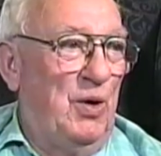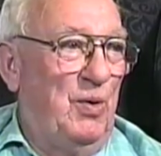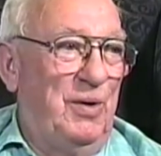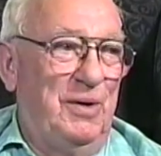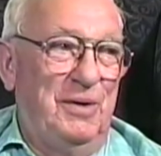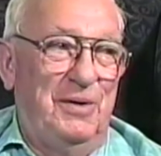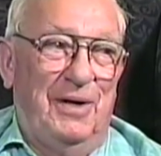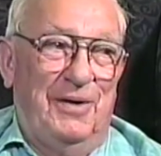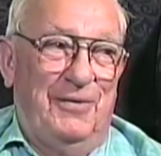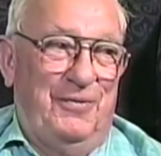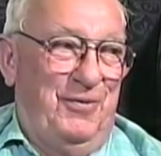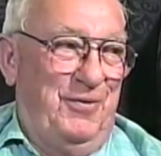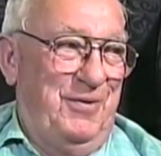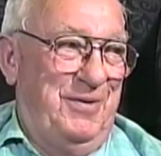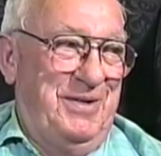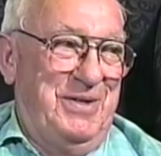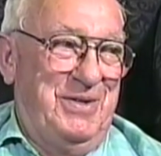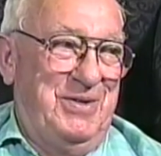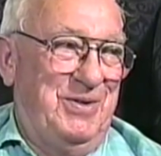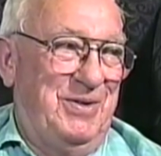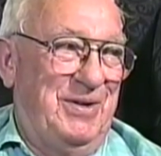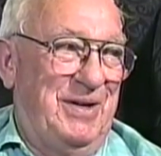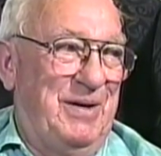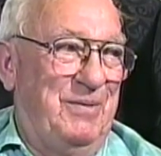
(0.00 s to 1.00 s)
one looked for a
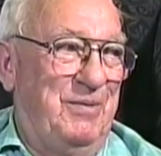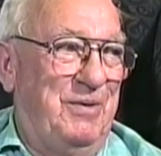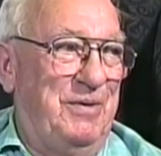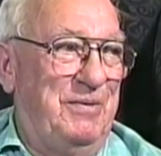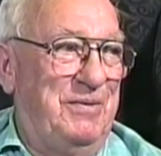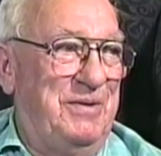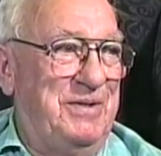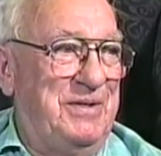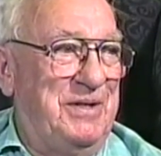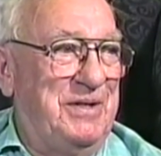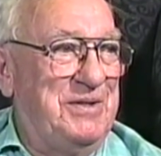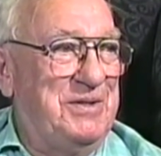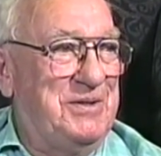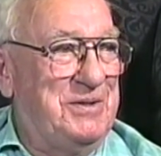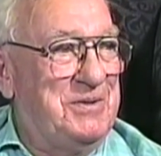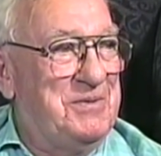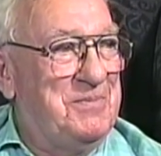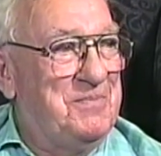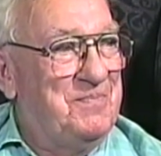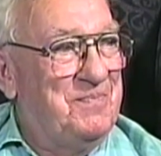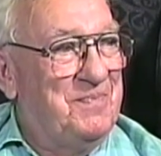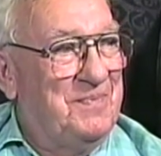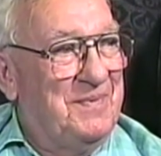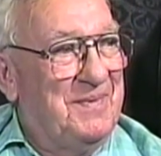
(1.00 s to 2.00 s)
job. We were just
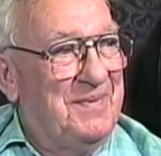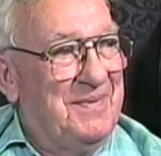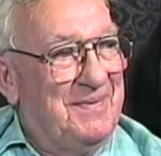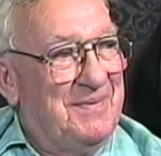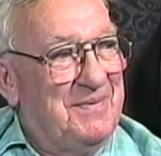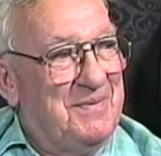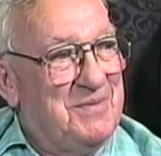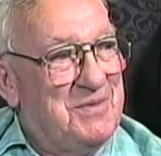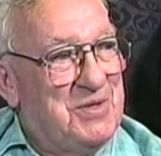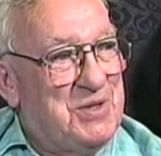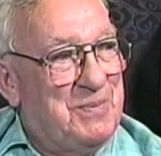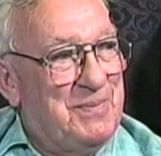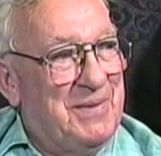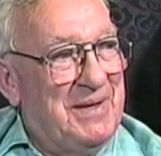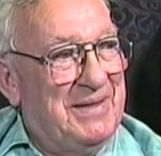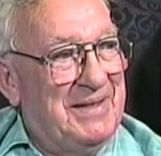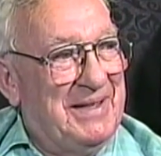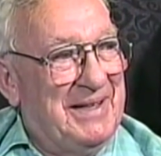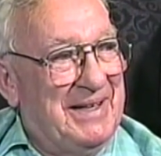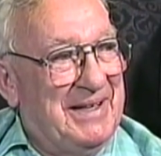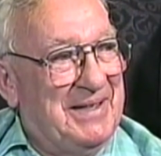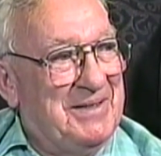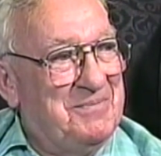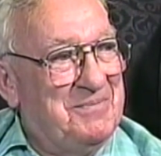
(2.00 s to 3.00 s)
spending it.